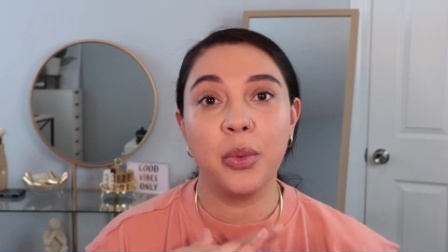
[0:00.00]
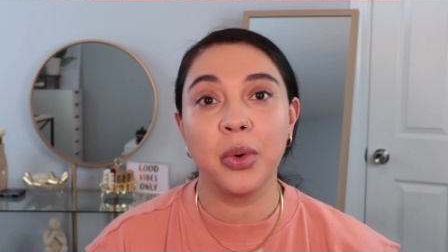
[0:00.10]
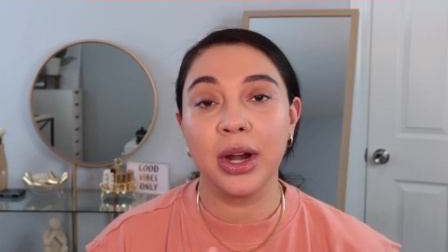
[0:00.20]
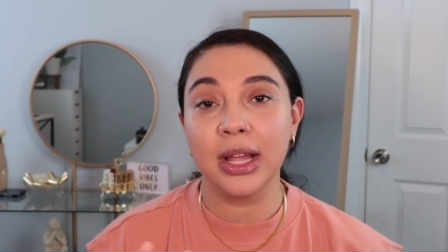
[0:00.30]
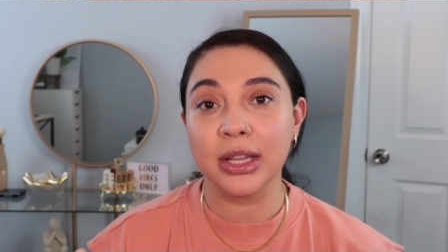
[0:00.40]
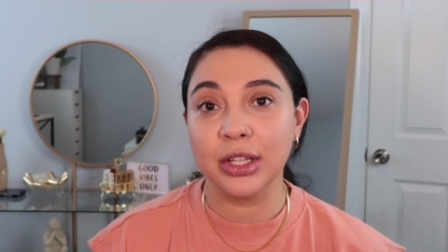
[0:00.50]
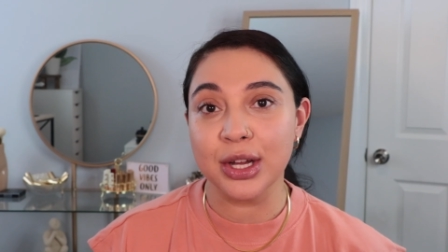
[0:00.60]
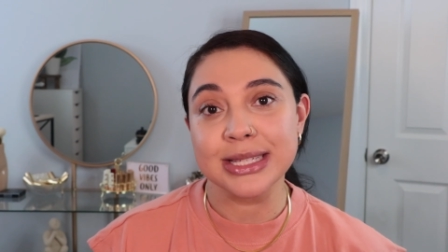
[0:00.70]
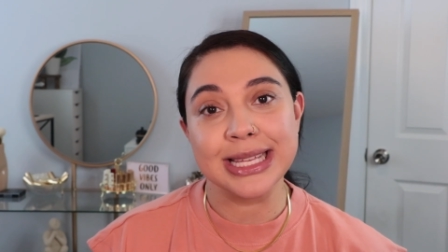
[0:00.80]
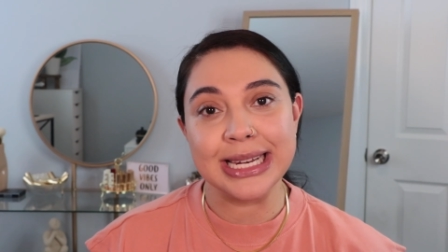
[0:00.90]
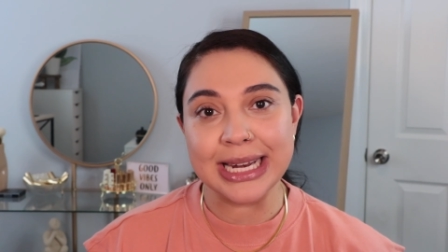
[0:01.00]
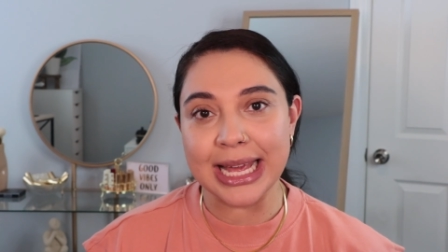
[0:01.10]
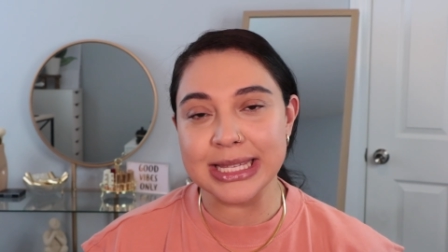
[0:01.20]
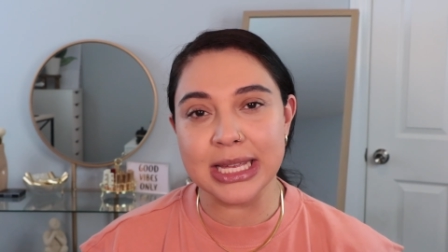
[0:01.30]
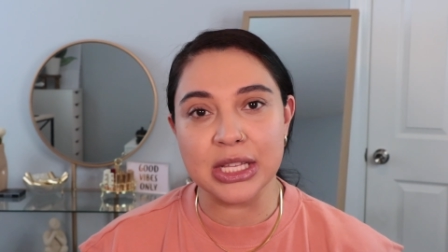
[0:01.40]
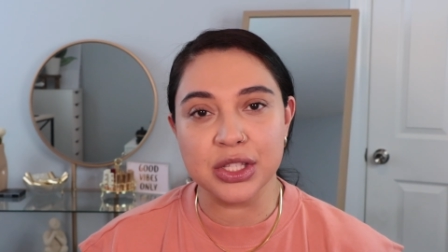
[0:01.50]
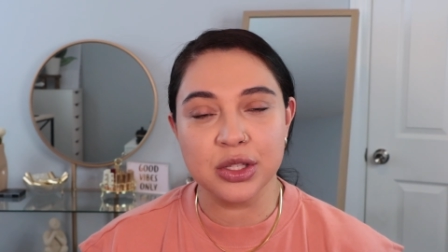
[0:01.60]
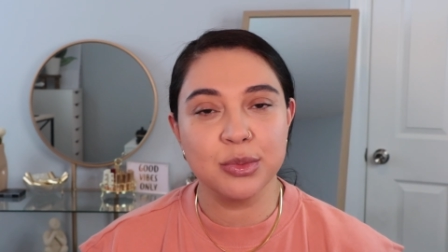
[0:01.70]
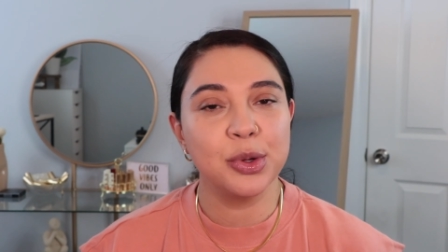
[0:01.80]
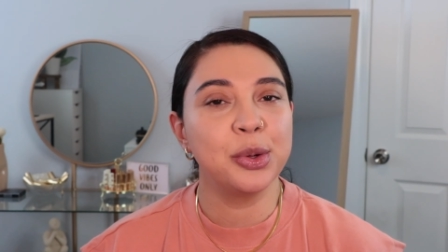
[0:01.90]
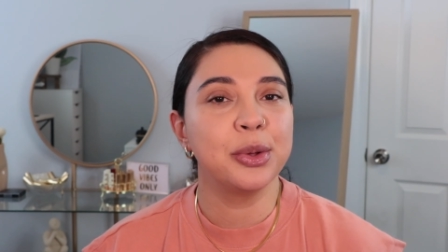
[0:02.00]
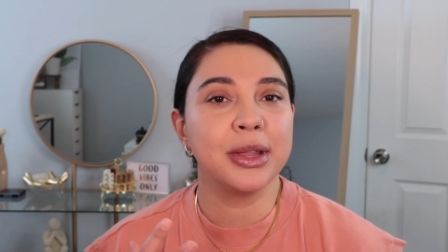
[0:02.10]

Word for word: where it looks nice and smooth.